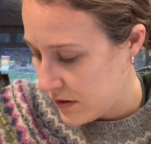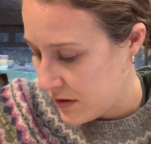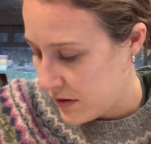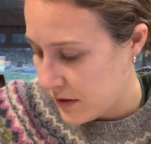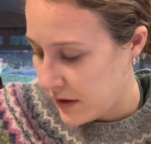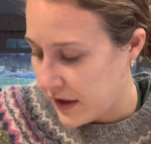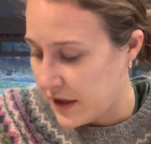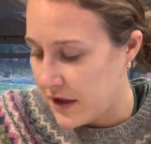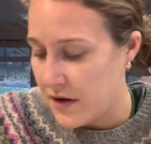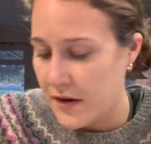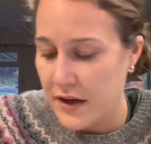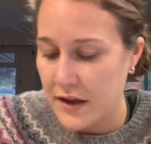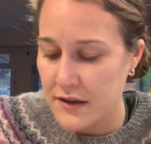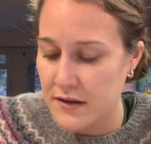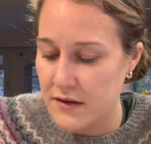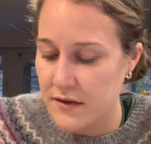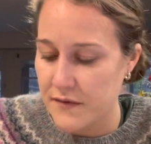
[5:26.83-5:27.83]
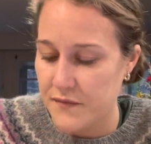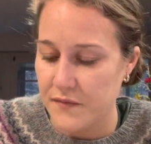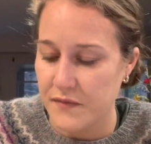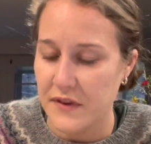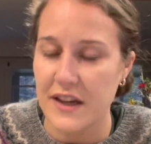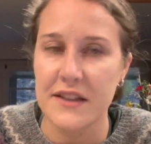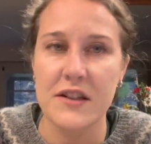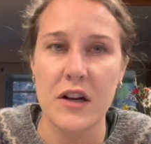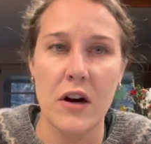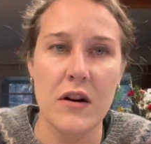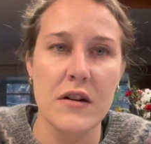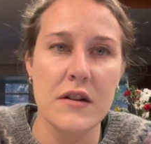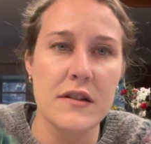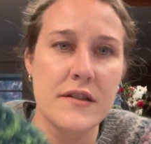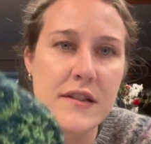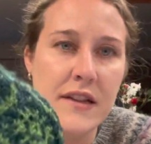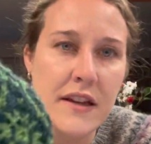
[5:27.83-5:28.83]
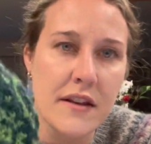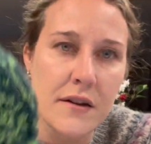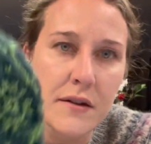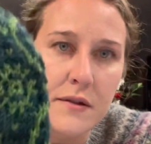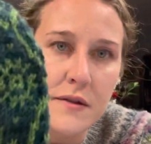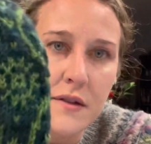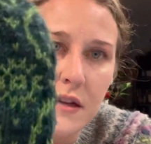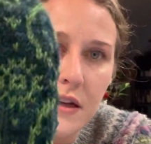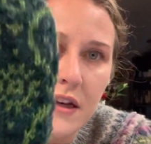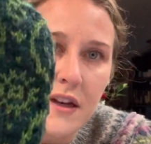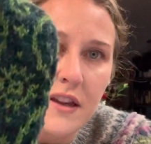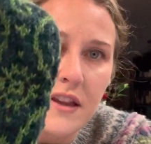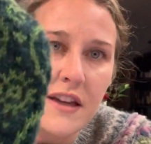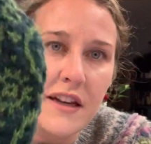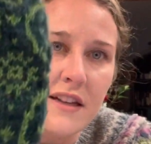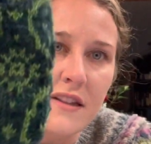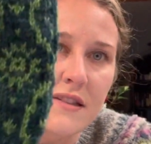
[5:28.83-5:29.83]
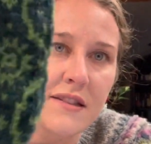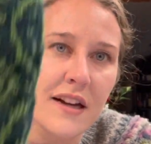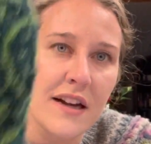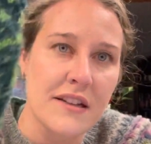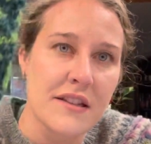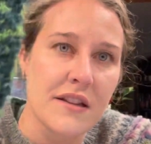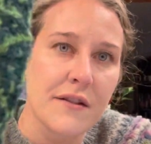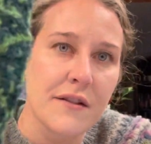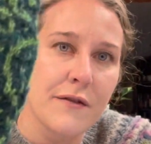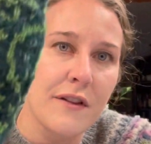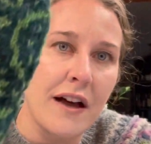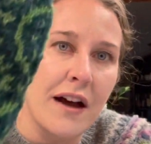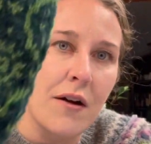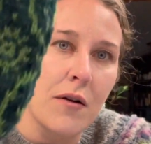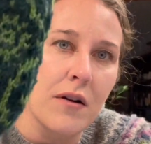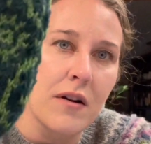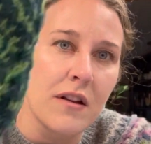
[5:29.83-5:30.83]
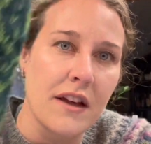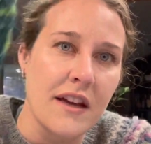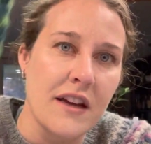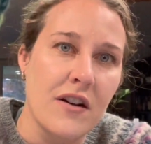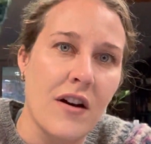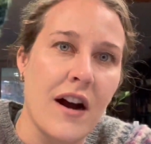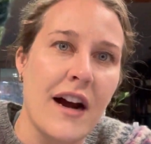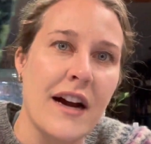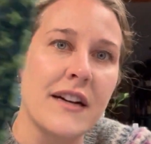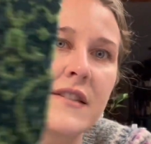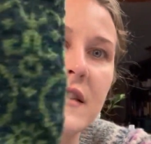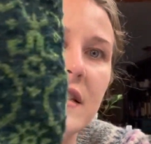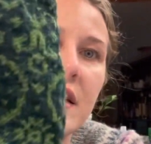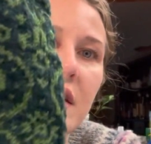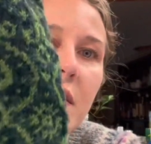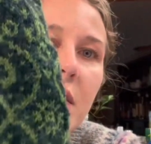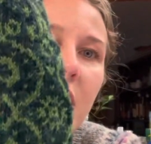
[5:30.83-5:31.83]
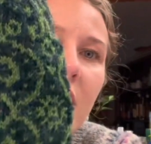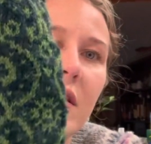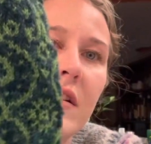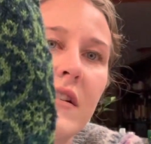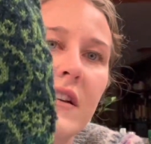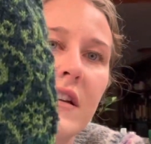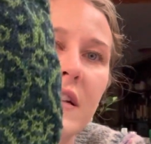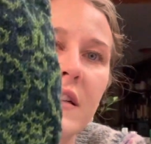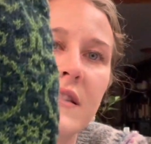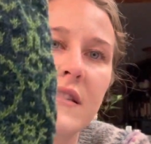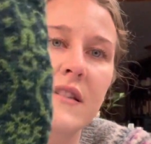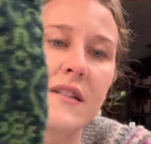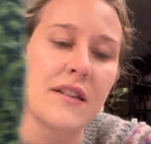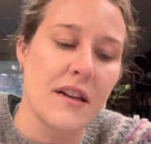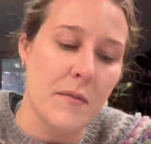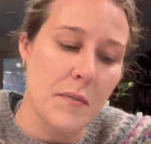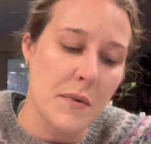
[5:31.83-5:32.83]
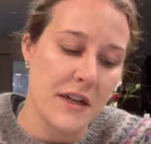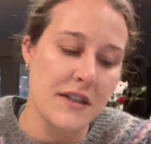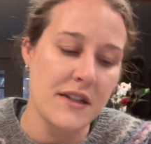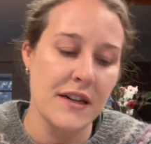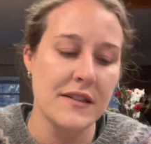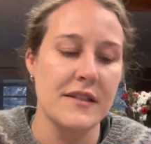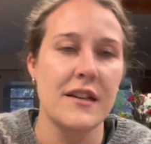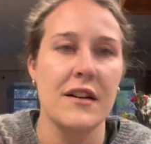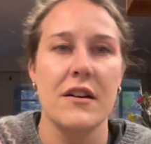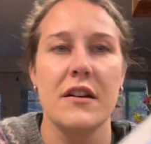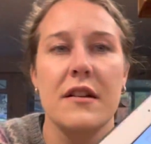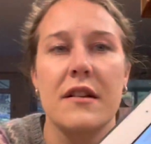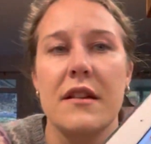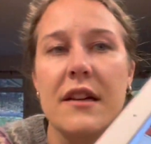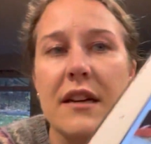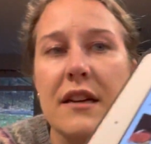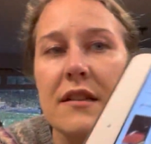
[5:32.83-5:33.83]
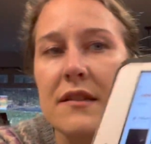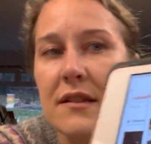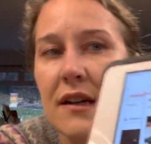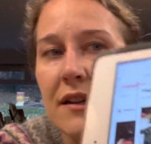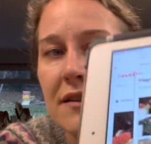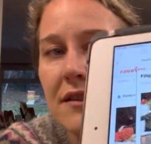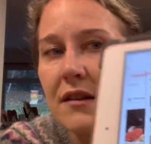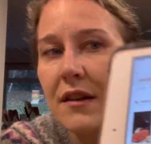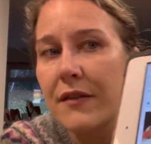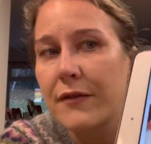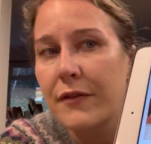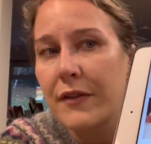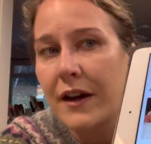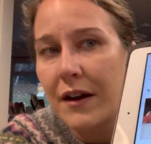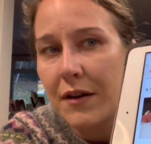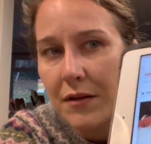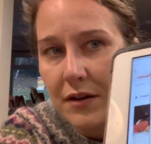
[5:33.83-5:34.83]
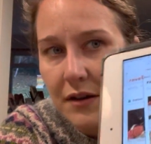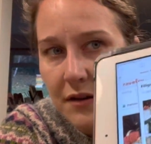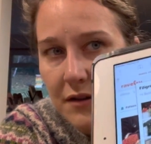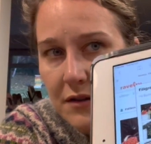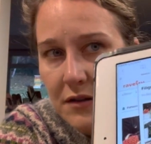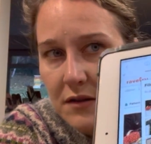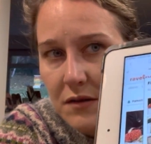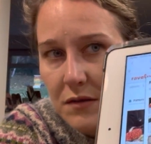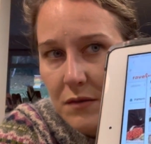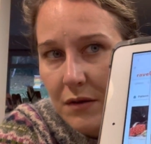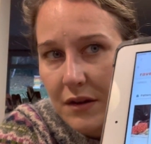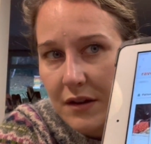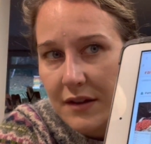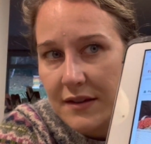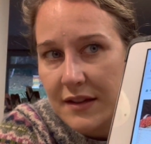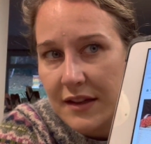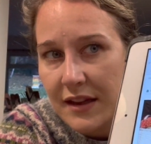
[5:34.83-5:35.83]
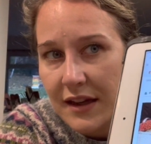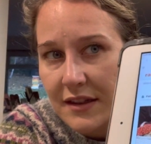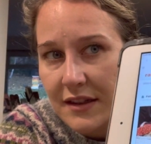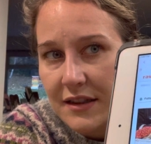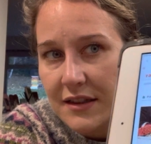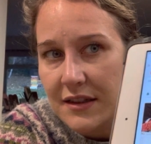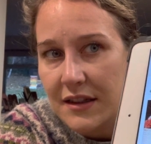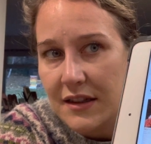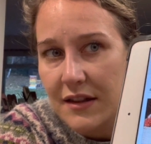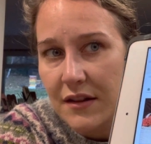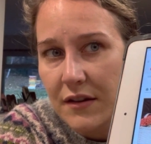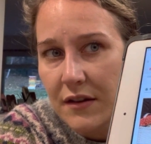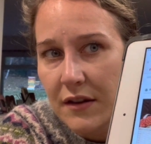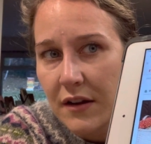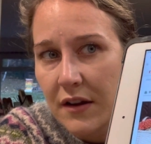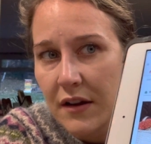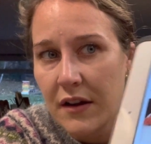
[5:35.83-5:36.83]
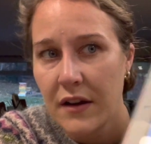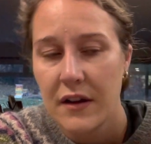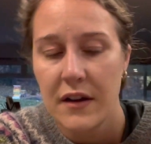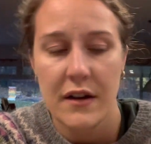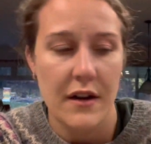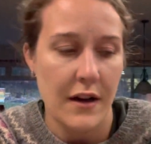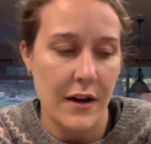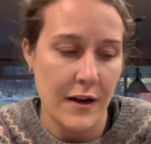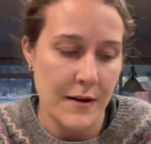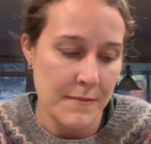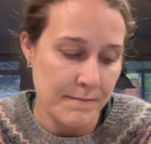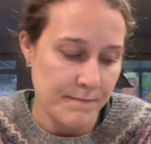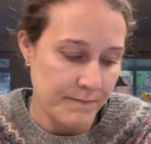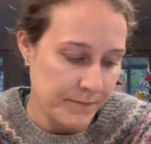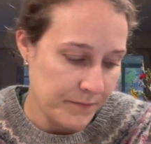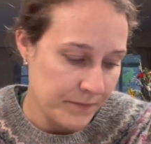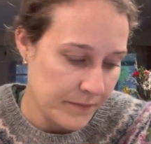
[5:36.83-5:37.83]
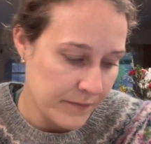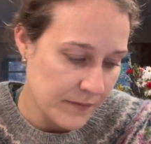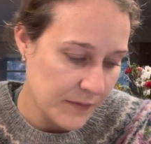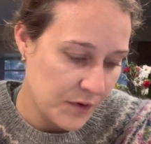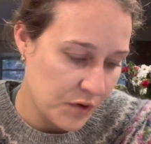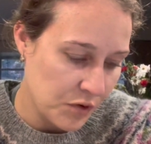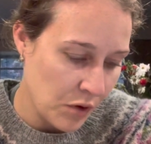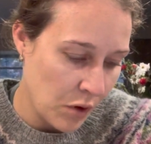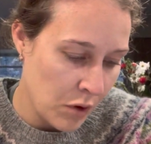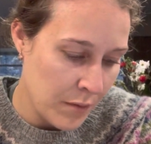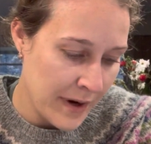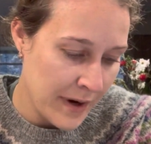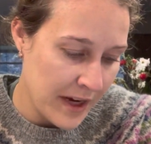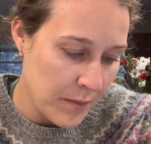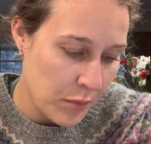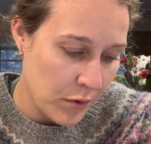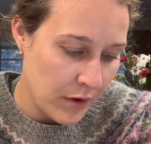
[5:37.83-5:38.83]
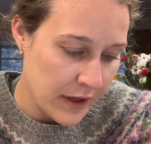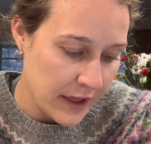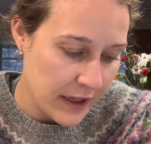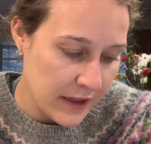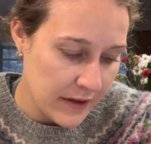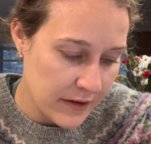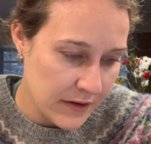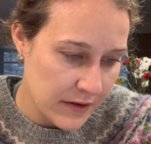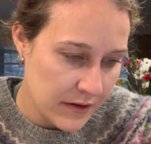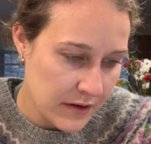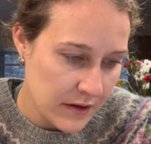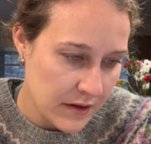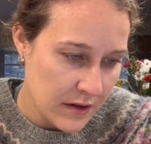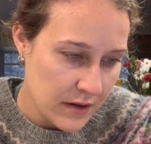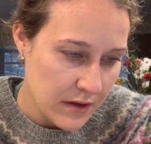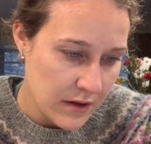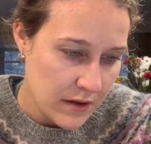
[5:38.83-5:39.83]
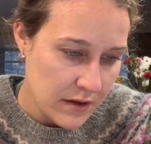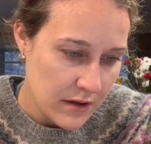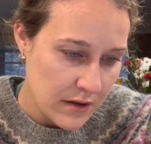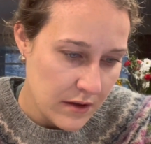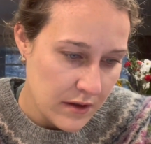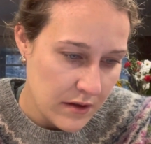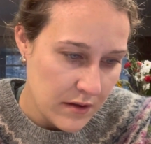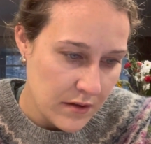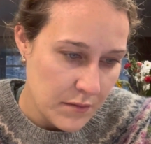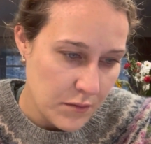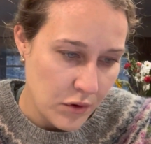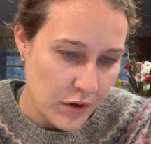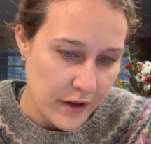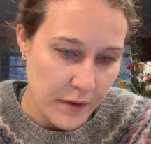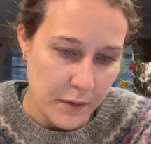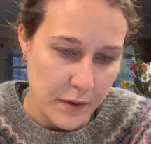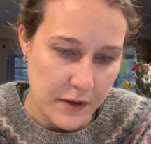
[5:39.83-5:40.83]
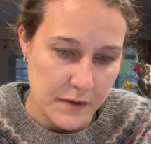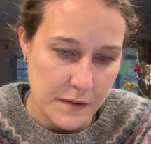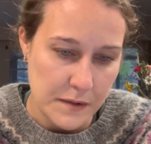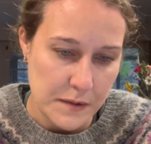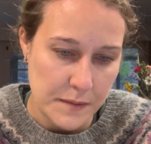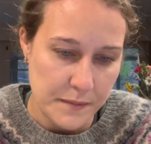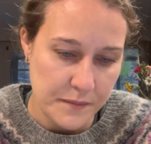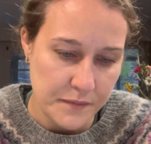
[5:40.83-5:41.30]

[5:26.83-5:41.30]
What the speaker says: Like you can, it's harder to see the insides of the flower. Like your eye doesn't go there instantly, but it does hear you the insides of that flower. You can just really see that detail. So many pretty ones.